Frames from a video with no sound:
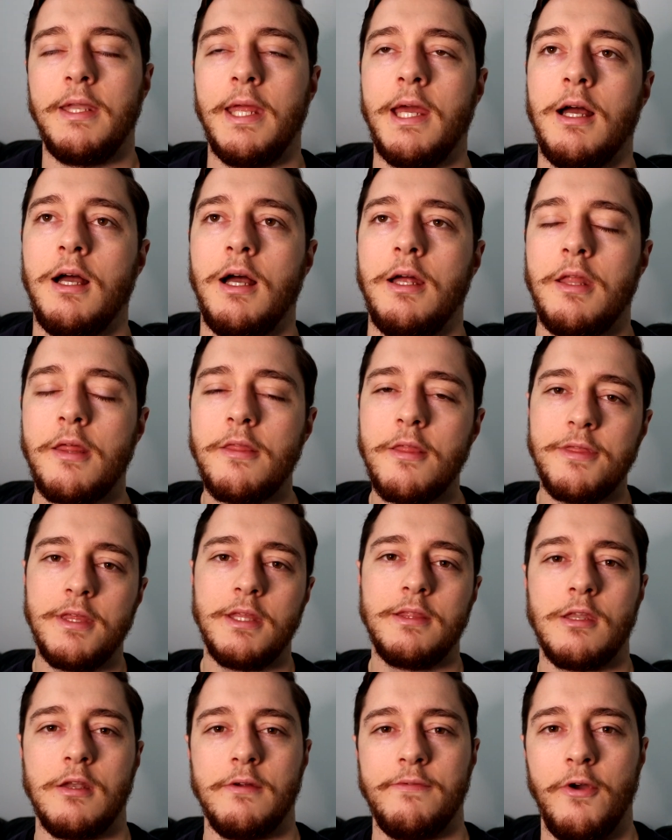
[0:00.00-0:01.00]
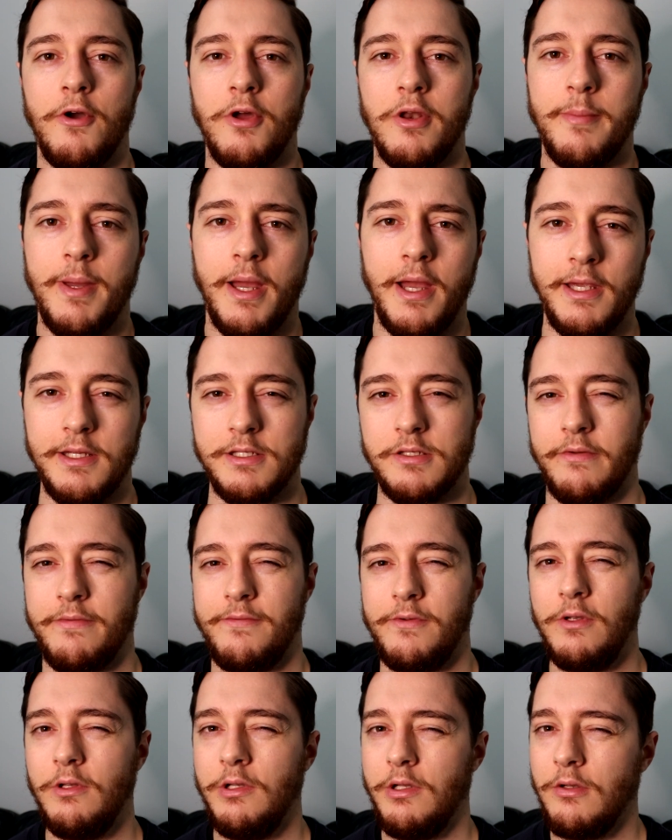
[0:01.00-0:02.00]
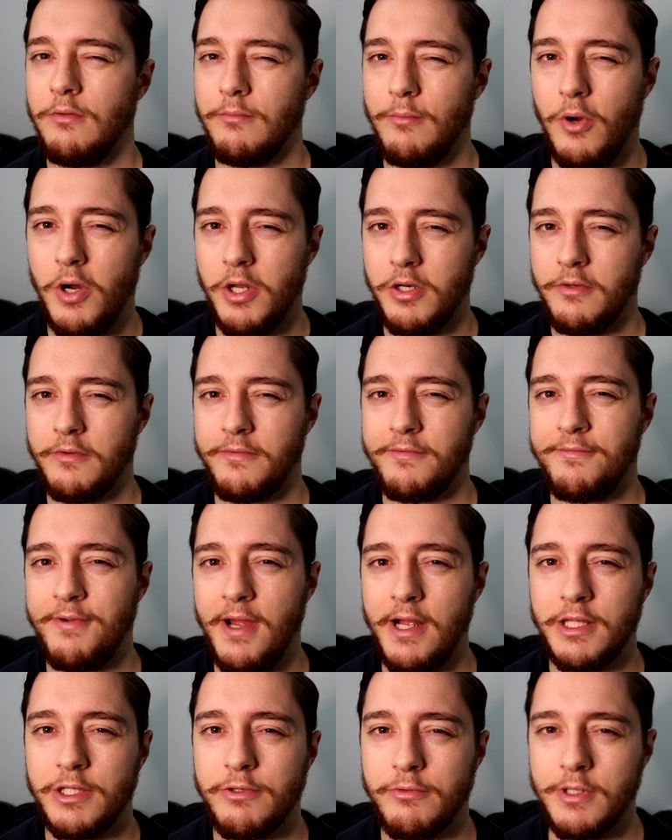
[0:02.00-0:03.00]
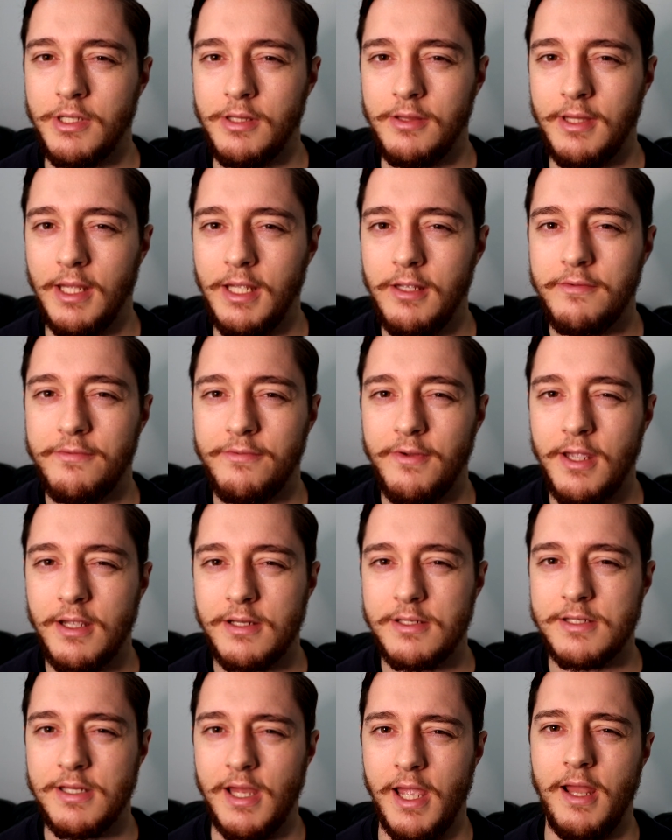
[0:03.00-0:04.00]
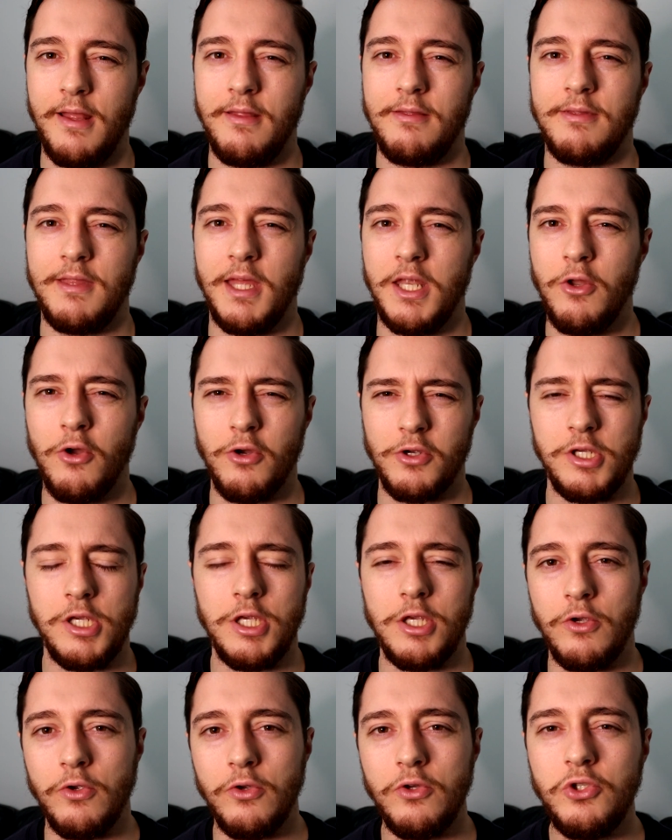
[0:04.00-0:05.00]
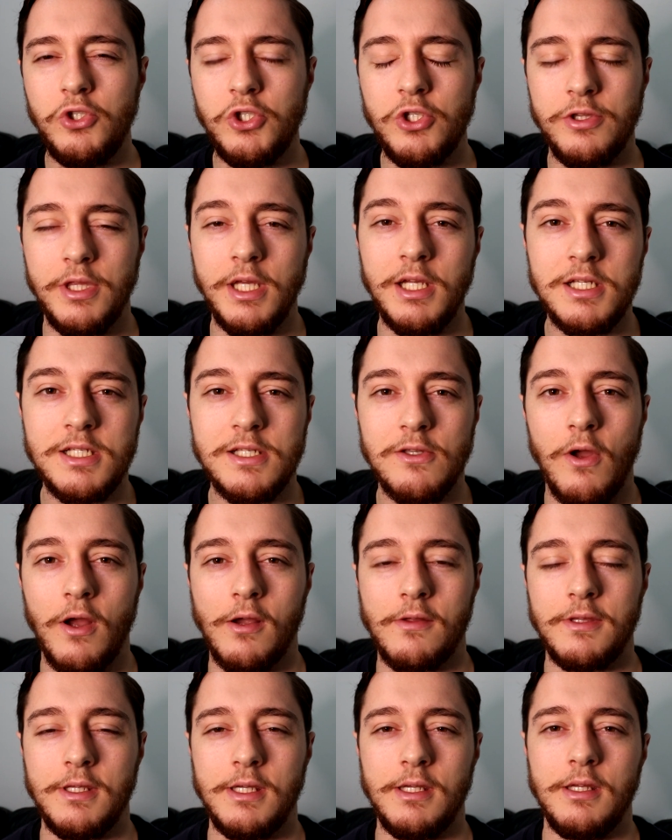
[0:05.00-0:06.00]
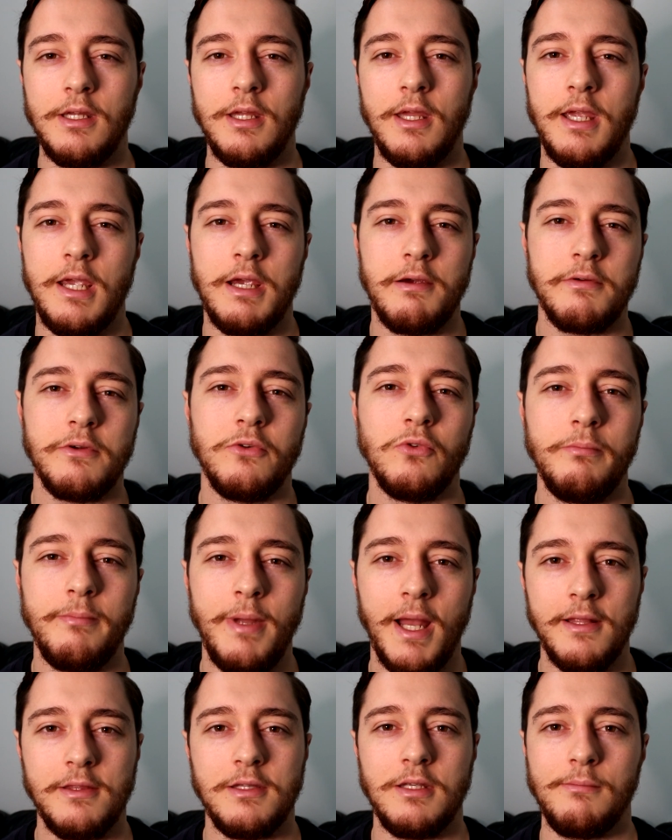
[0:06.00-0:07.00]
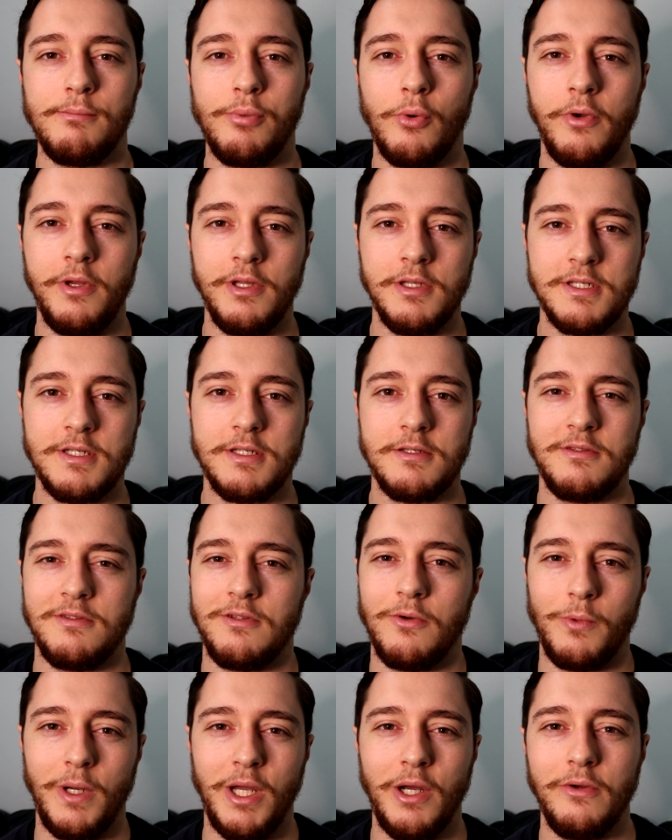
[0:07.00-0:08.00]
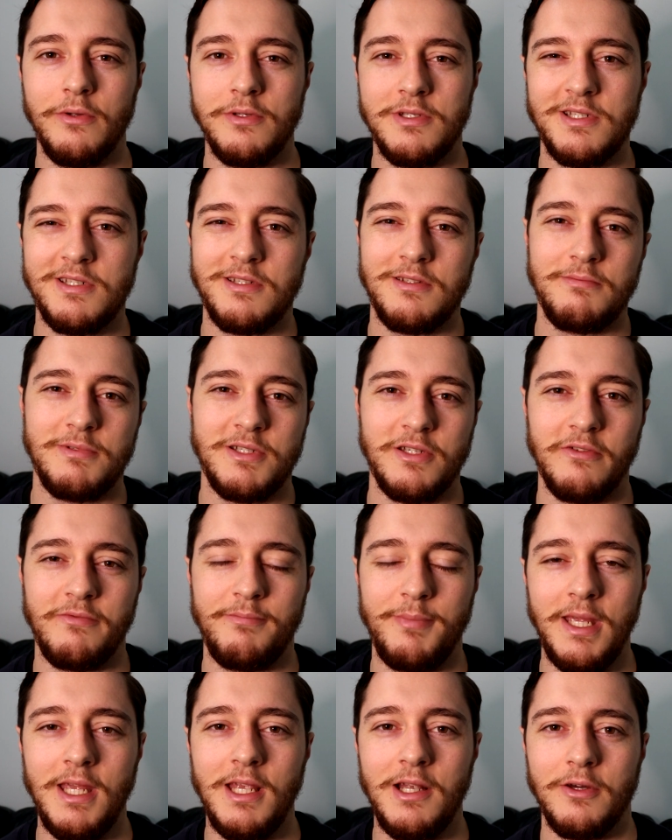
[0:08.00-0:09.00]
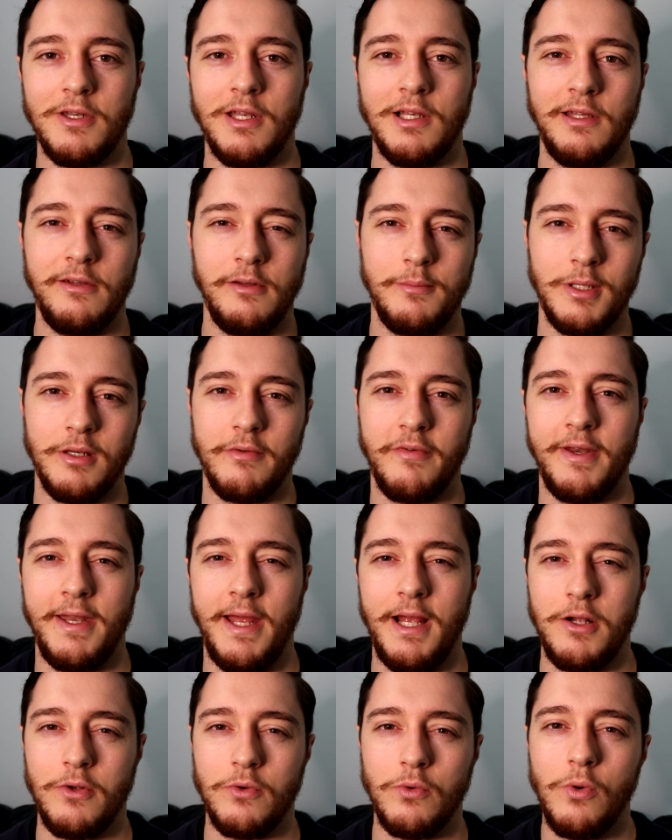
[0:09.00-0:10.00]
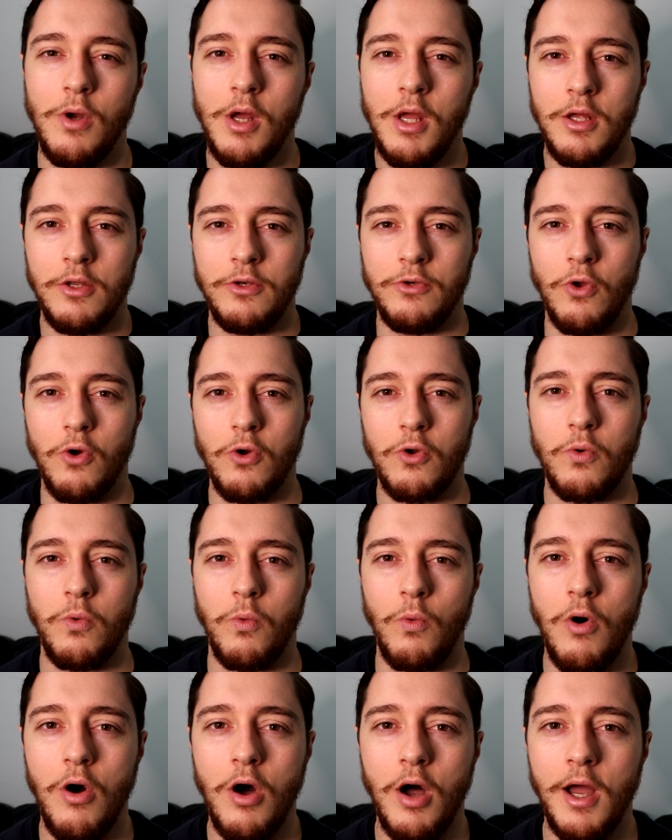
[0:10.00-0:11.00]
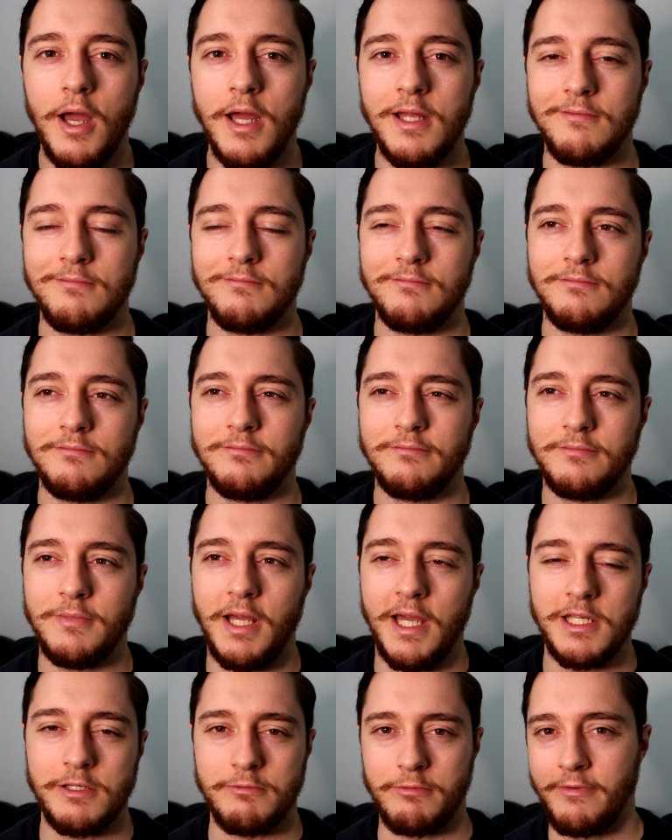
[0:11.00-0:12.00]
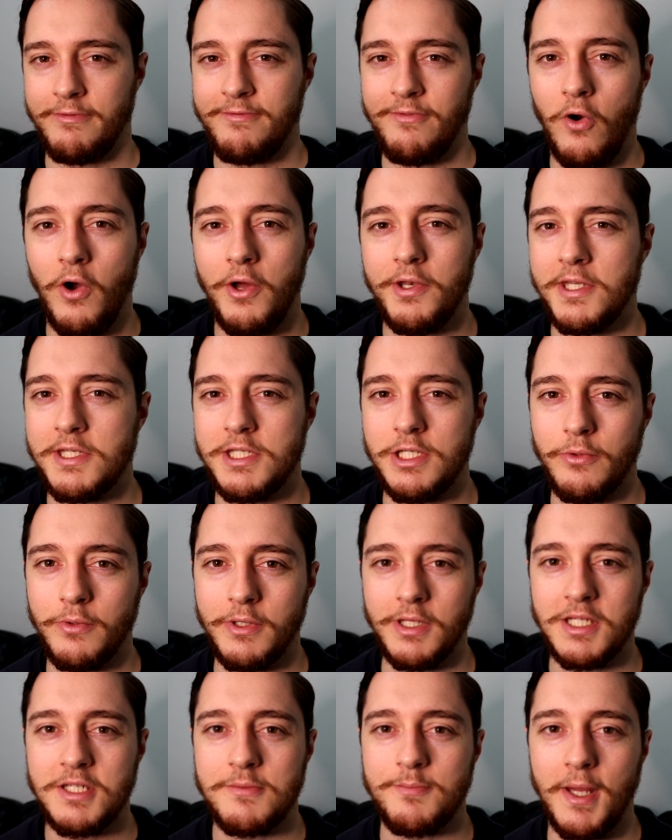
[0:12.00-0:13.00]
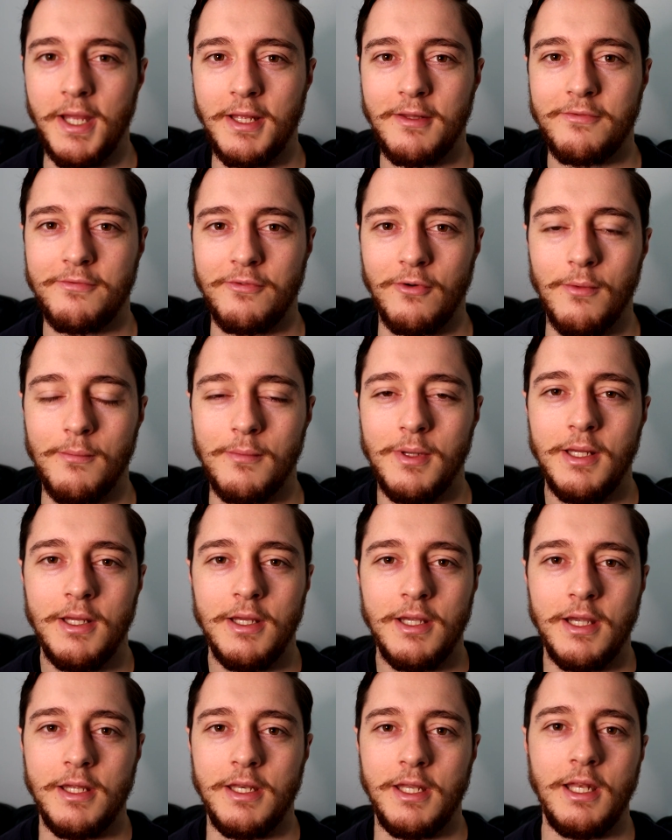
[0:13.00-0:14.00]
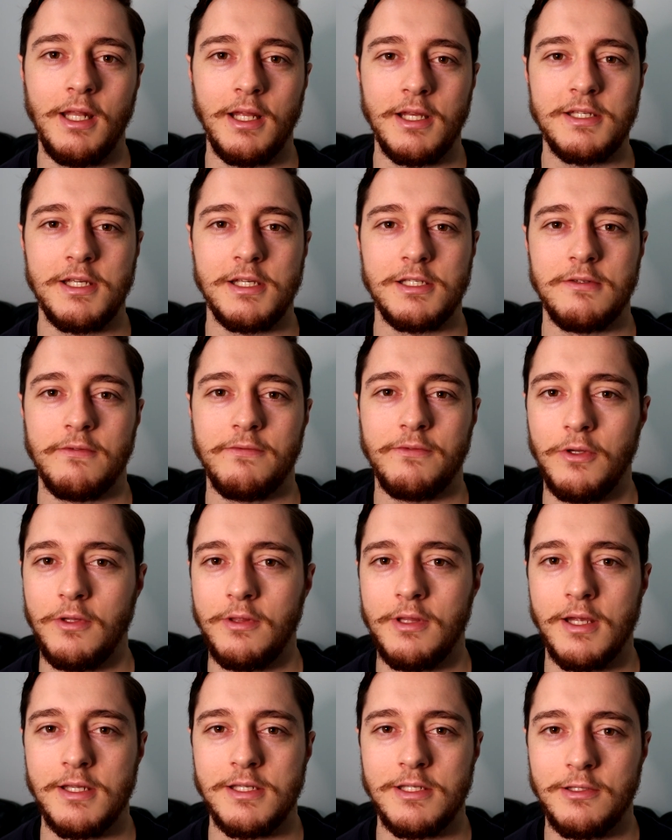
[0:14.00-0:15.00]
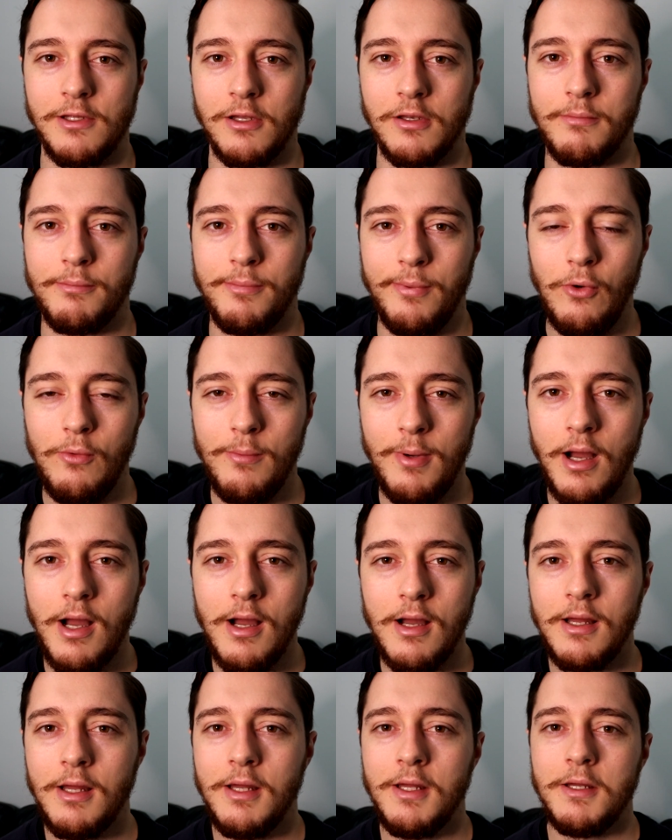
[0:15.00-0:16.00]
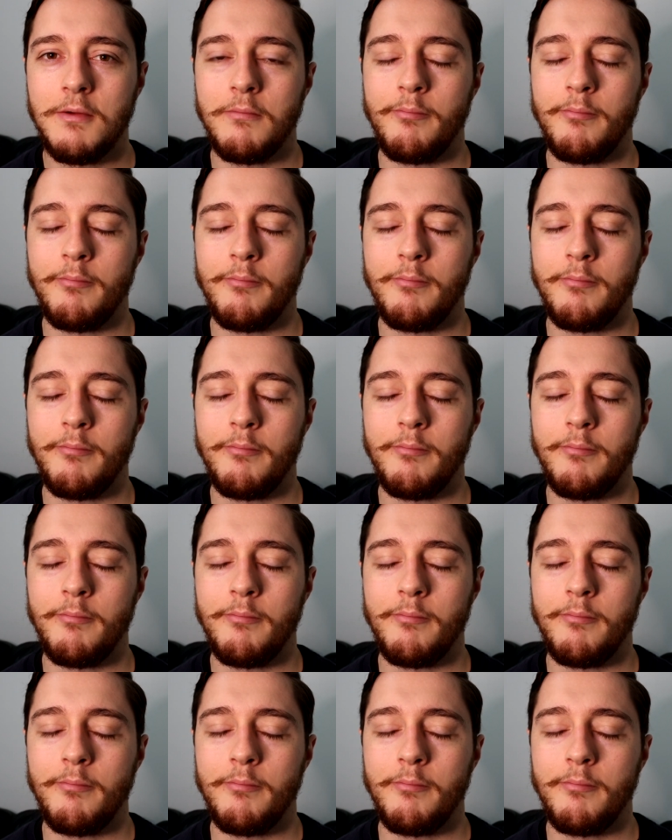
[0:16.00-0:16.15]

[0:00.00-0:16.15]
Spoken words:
Now, another thing that I've heard about is a few little minor factory defects, and they're not huge. Things like the aerial mounting points, the wells sort of being on a little bit of an angle, not quite as refined as you would expect from an in excess of $2,000 bull bar.